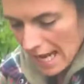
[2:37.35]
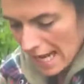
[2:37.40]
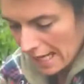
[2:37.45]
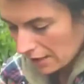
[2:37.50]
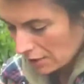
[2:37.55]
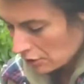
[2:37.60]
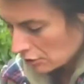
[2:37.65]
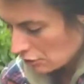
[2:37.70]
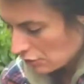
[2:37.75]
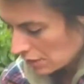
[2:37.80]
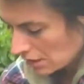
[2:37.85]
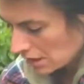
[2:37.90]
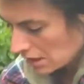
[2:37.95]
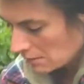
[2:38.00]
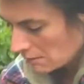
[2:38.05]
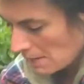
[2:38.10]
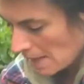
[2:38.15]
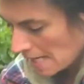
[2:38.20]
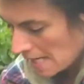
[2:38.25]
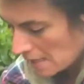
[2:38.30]
extra
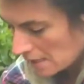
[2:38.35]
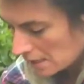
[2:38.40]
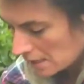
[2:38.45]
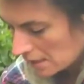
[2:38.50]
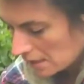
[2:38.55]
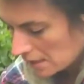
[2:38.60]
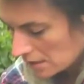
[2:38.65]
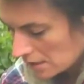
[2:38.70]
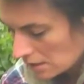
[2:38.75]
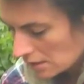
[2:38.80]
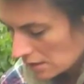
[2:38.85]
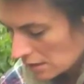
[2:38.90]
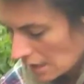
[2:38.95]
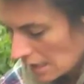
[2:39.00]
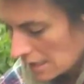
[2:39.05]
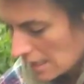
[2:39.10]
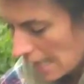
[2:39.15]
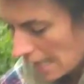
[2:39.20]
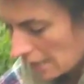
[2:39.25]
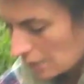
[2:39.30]
space
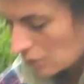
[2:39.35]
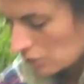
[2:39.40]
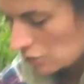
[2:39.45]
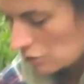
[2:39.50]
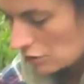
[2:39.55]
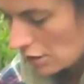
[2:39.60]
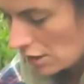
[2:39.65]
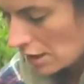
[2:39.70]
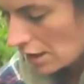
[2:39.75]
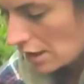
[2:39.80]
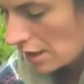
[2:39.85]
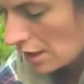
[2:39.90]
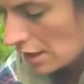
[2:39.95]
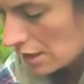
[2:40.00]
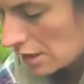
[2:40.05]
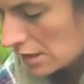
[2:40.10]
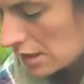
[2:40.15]
and extra